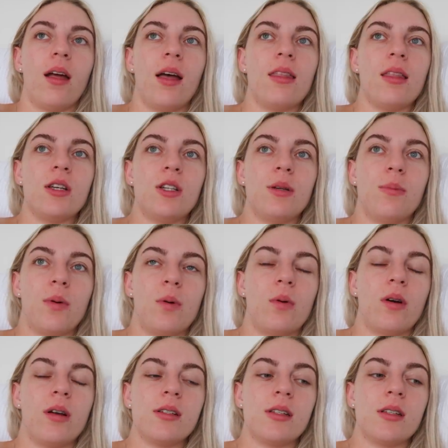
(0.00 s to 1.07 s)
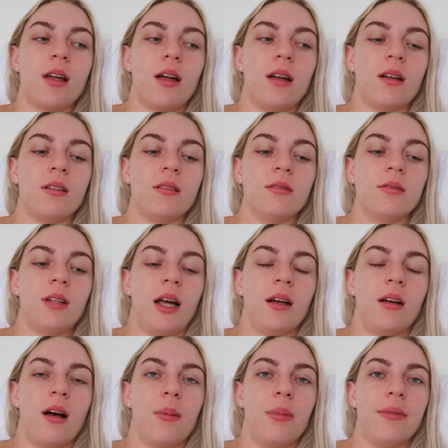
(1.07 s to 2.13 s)
and then she poured us a like
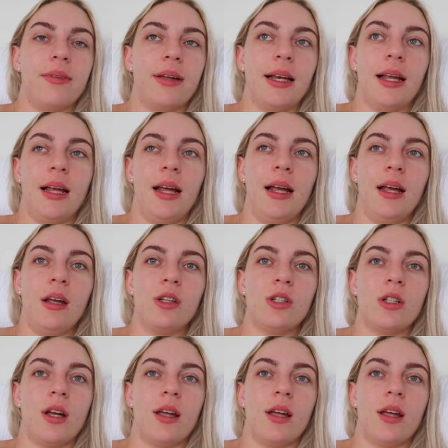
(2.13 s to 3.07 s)
cup of it each,